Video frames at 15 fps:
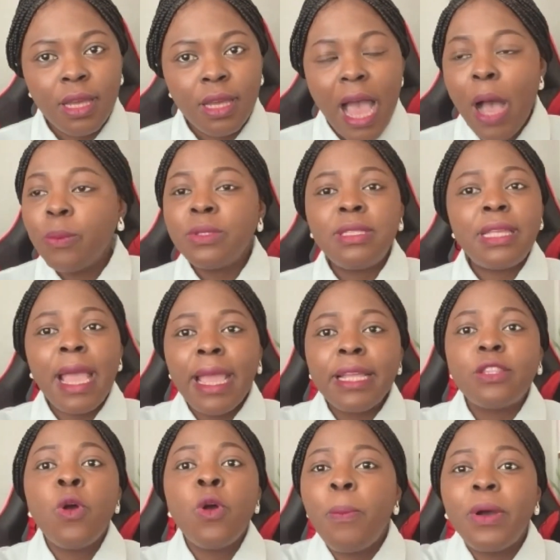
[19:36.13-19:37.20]
I will say it,
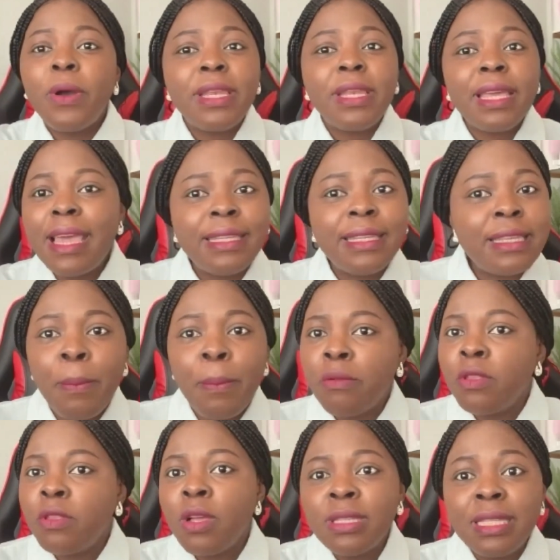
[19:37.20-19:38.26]
nobody cares
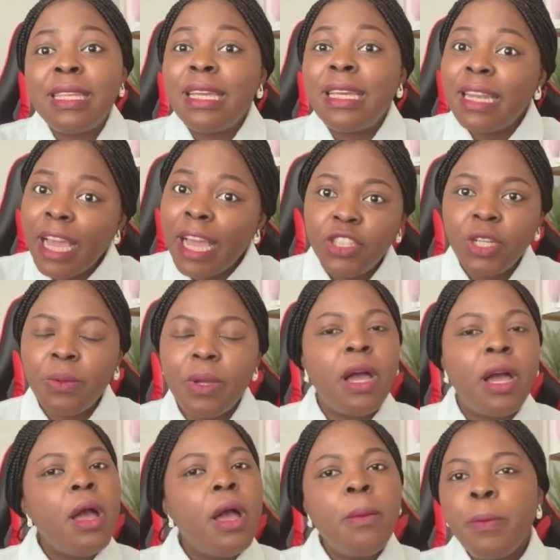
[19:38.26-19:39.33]
about nurses in Nigeria.